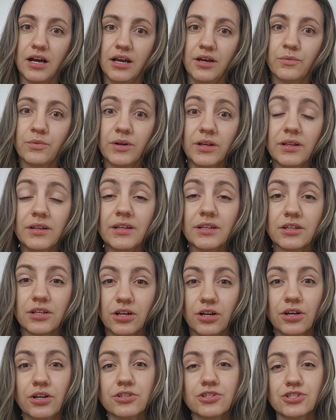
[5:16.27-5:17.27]
really
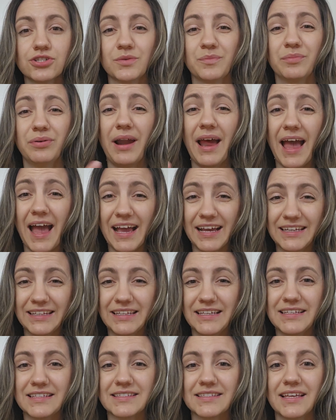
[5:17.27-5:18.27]
encouraged to
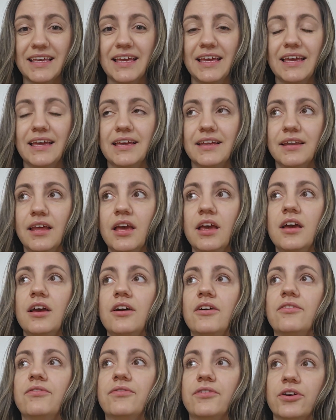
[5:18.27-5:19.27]
practice and
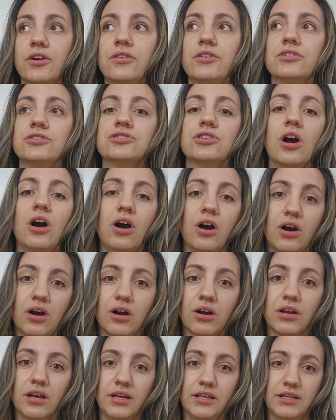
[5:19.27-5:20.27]
further
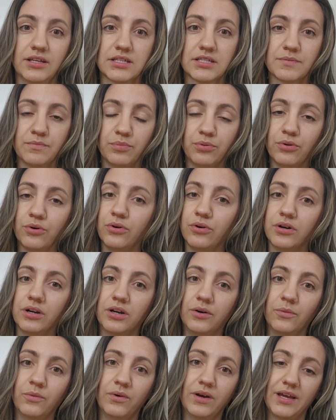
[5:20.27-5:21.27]
talk and
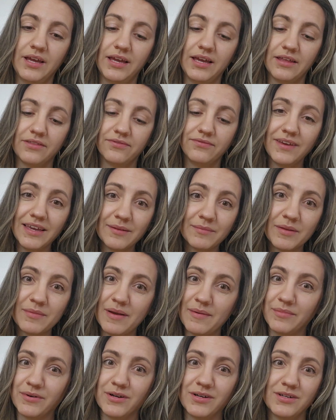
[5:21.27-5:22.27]
explore with family
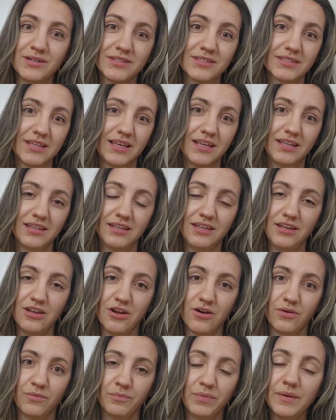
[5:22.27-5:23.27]
members and
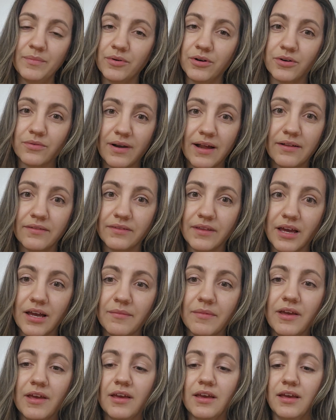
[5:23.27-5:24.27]
people around them
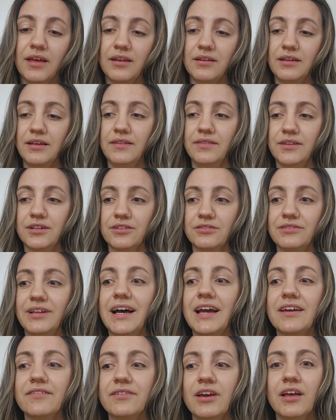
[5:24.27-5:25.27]
and in their
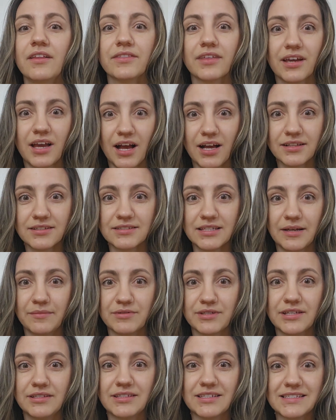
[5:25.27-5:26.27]
life the concepts
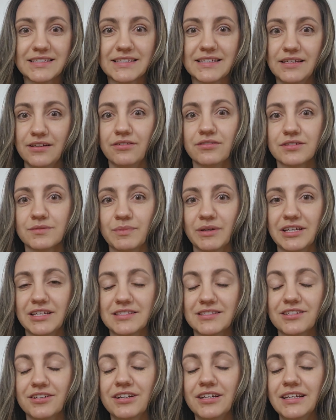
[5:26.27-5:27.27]
and the skills, because
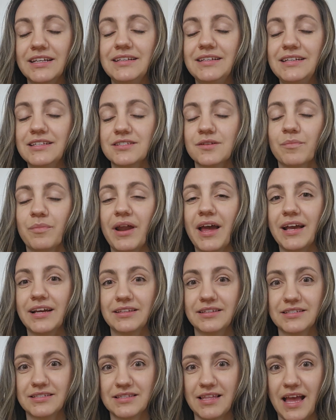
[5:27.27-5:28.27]
they're going to need to
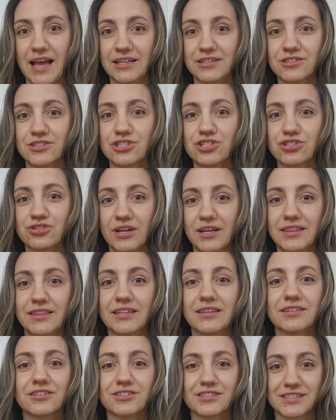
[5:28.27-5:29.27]
practice that to
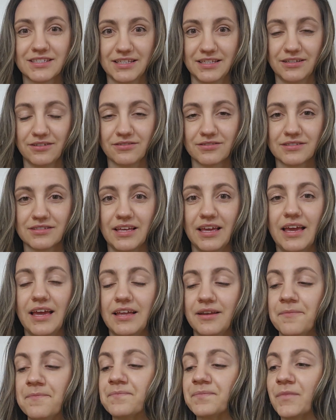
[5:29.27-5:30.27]
strengthen their skills
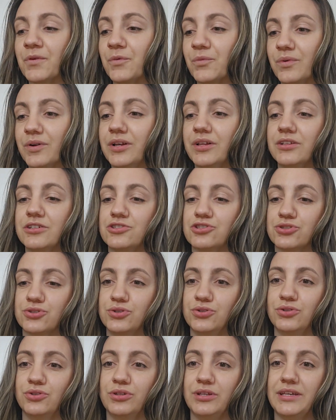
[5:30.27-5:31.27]
and really
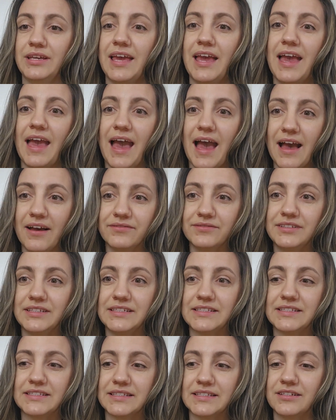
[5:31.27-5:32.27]
truly have
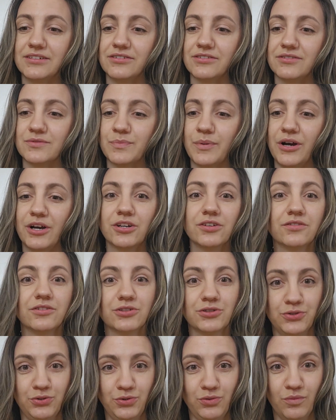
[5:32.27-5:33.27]
these skills part of their
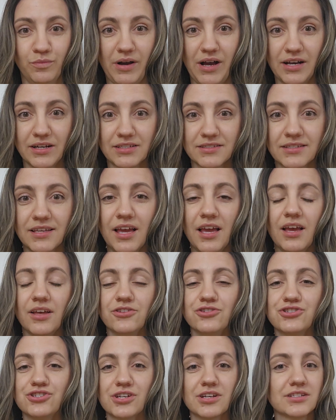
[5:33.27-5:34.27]
toolbox.
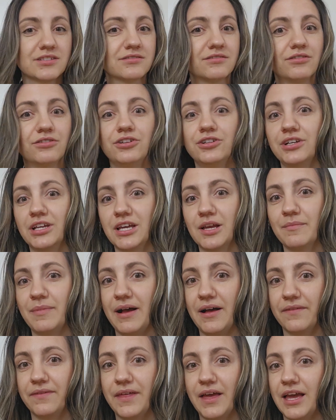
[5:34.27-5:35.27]
Just learning
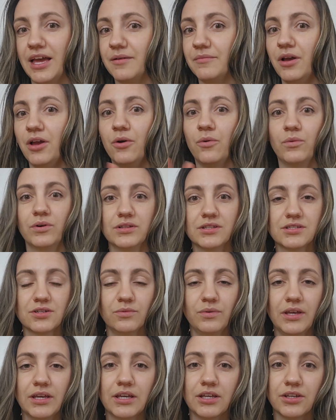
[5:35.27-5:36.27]
about them once a
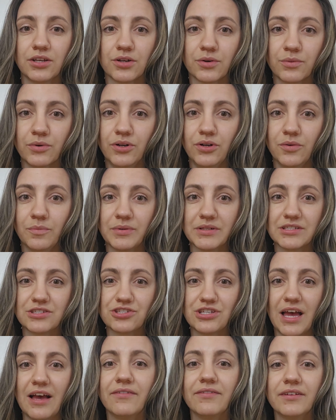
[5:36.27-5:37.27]
week in group is
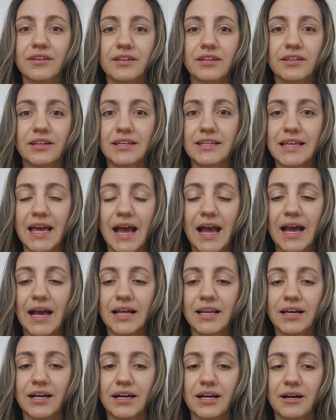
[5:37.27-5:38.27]
definitely
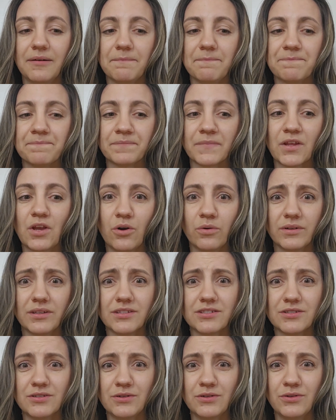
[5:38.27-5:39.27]
not going
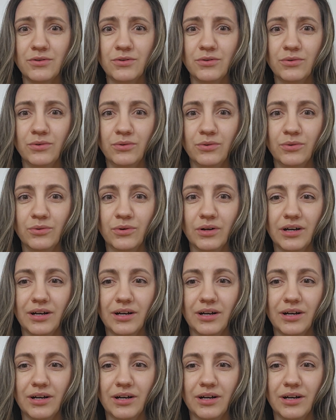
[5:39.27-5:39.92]
to